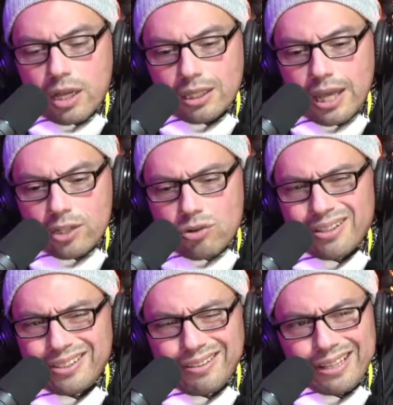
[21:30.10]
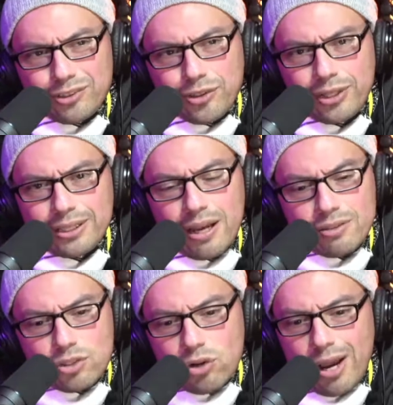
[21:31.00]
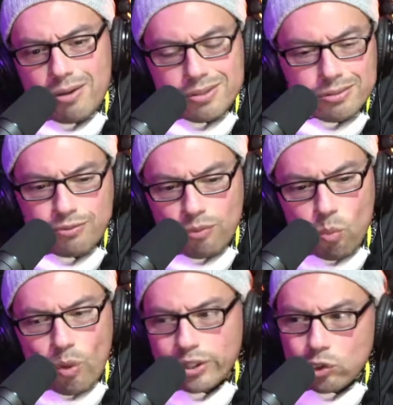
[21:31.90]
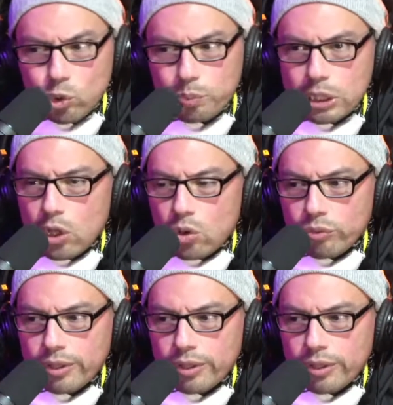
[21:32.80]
lot of trials. I think they're like 30,000 trials from one group alone.